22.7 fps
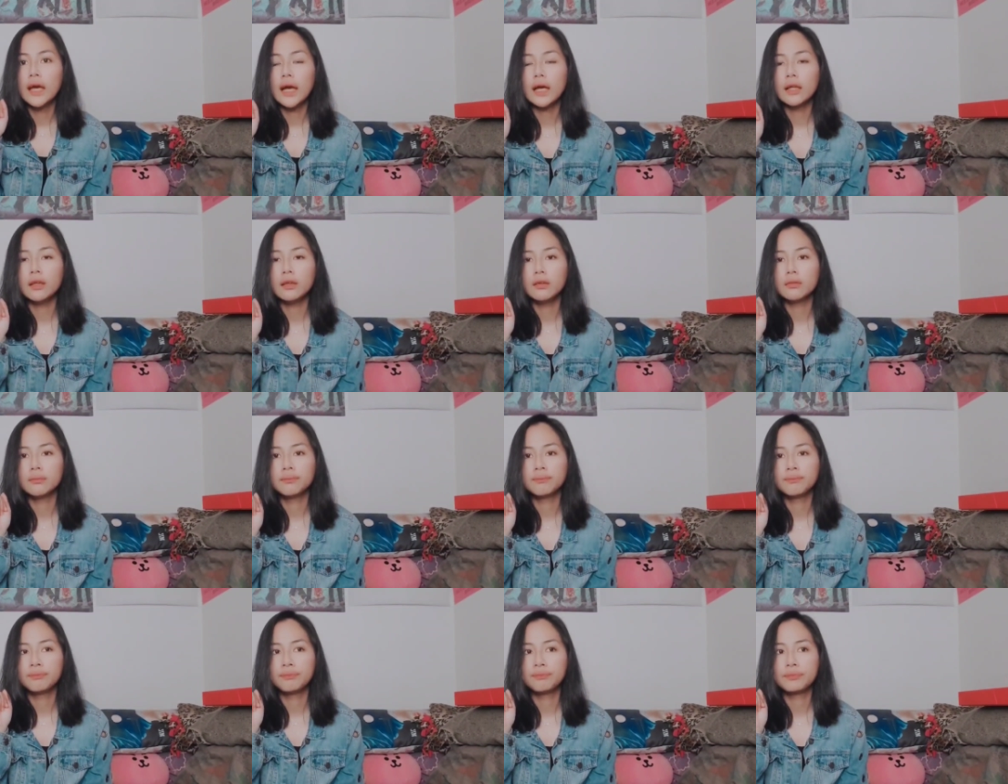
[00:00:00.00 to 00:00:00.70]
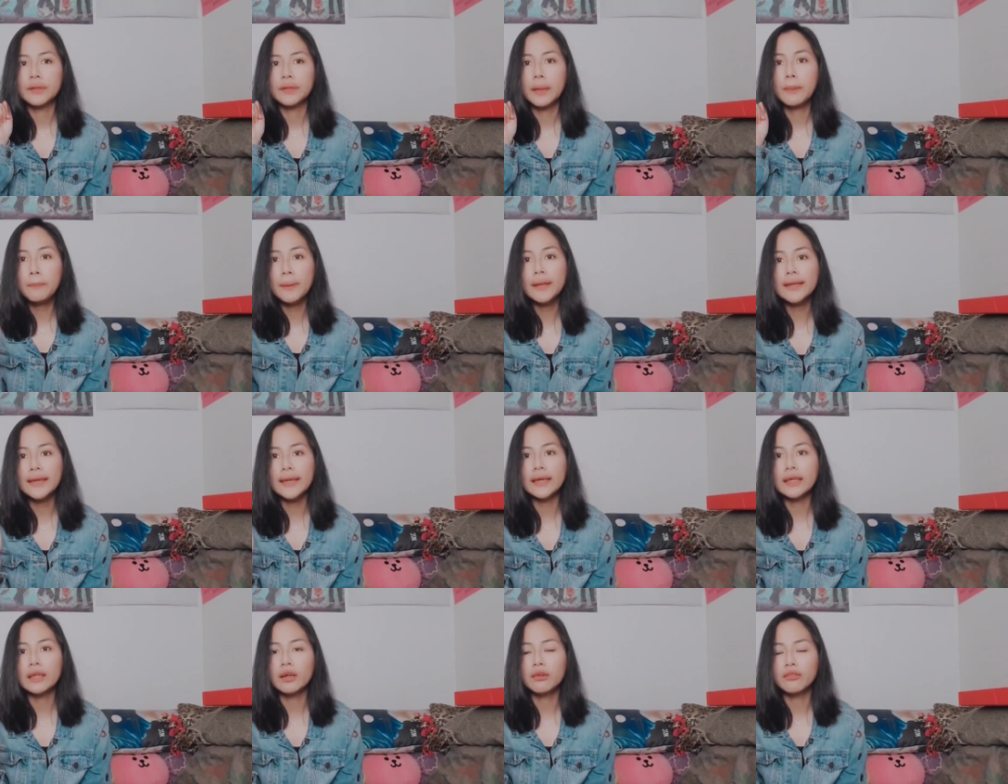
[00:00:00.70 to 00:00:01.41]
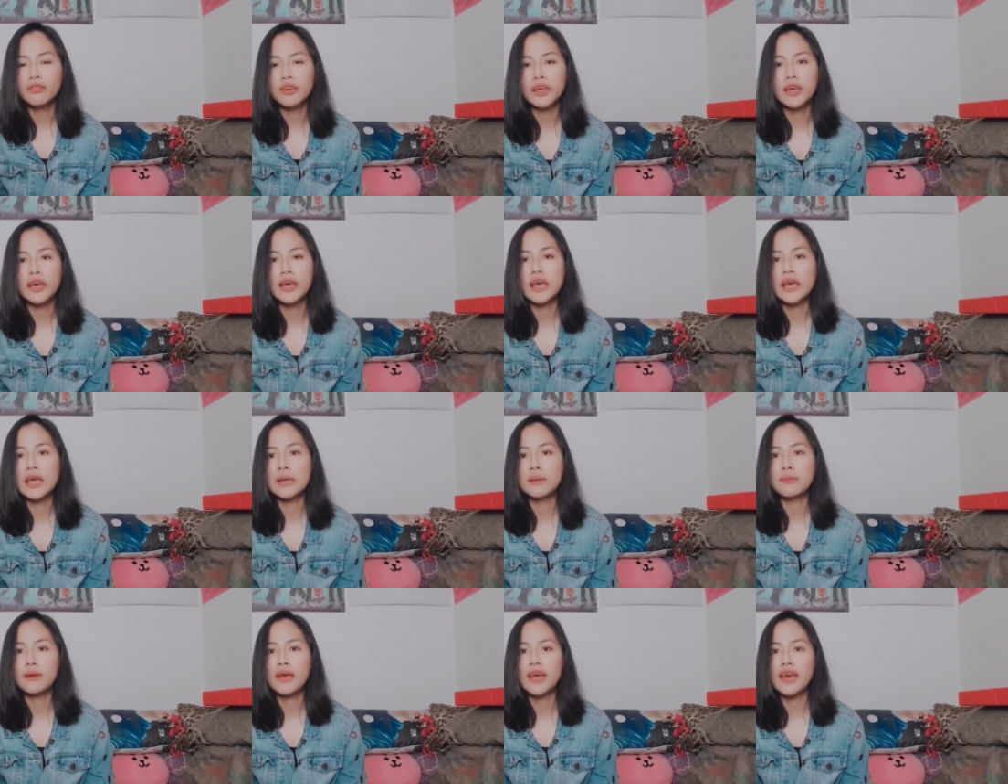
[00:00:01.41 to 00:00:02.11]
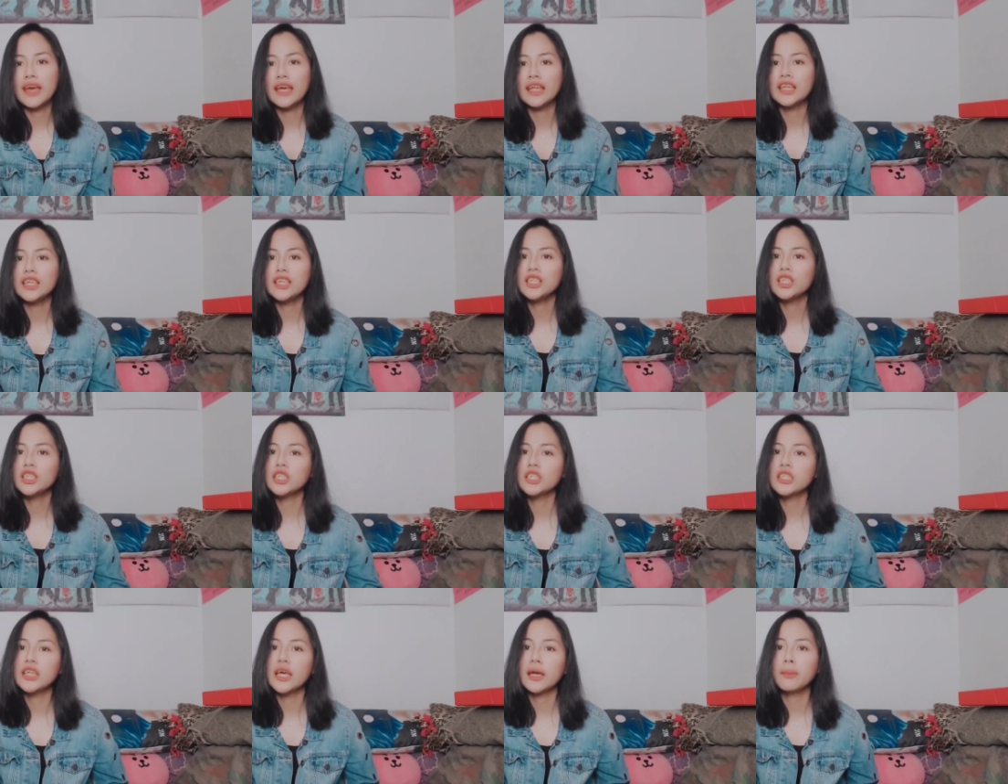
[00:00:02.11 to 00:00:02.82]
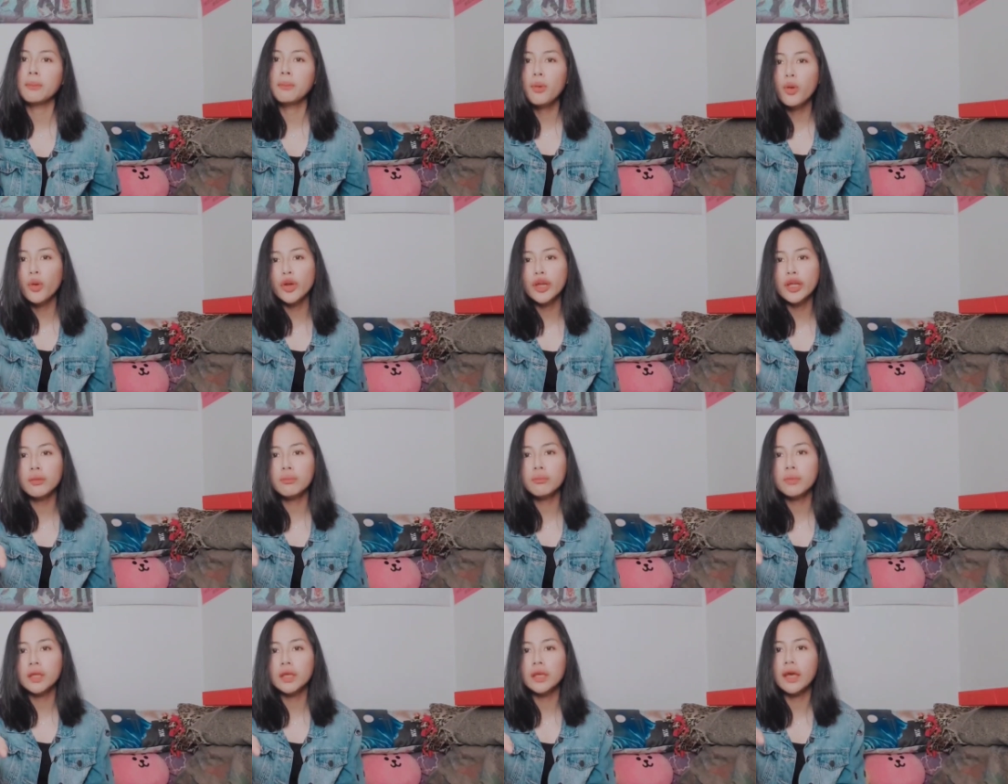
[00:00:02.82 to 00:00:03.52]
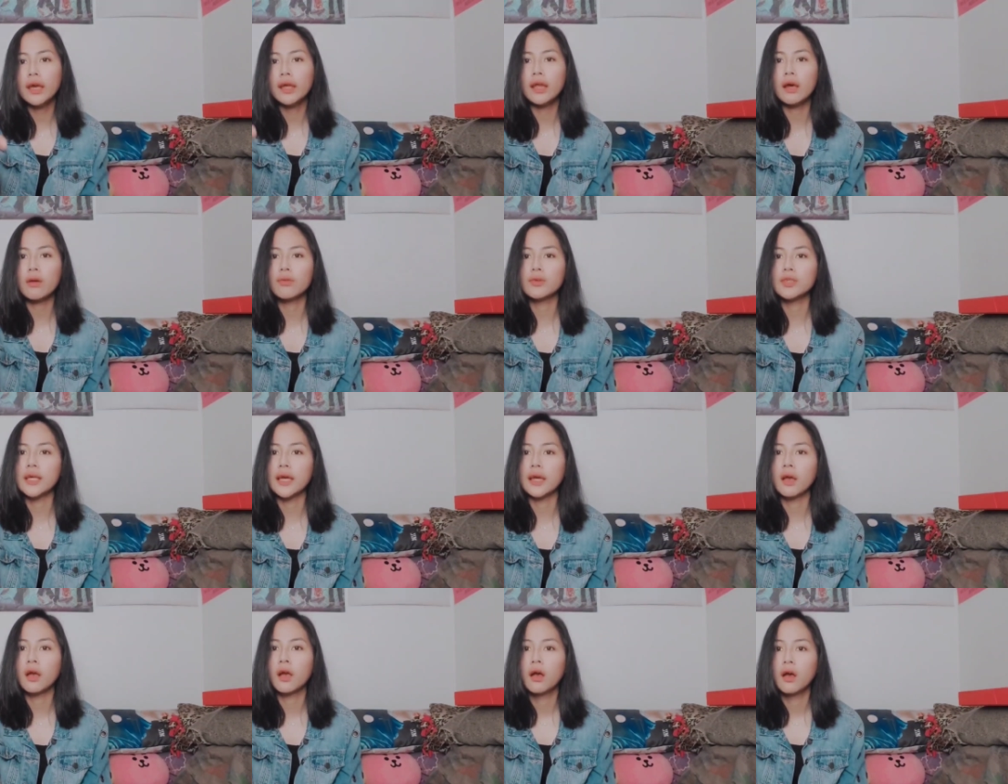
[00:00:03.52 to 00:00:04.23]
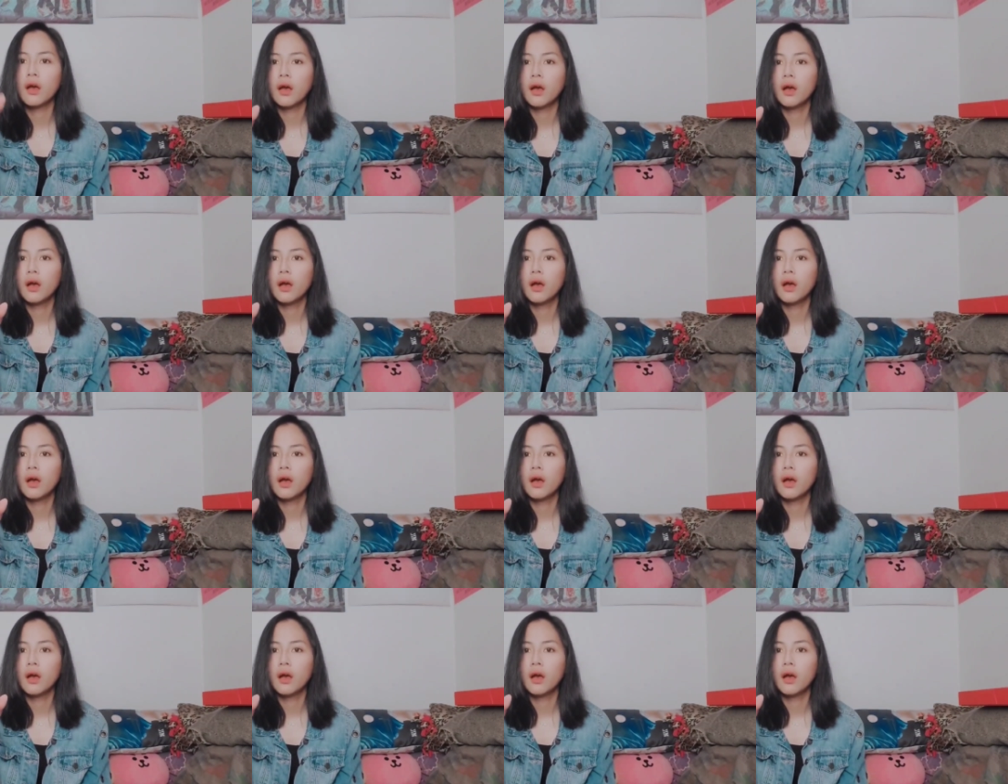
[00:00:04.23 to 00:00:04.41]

and a picket of him, and he just like pointed me, and I was like,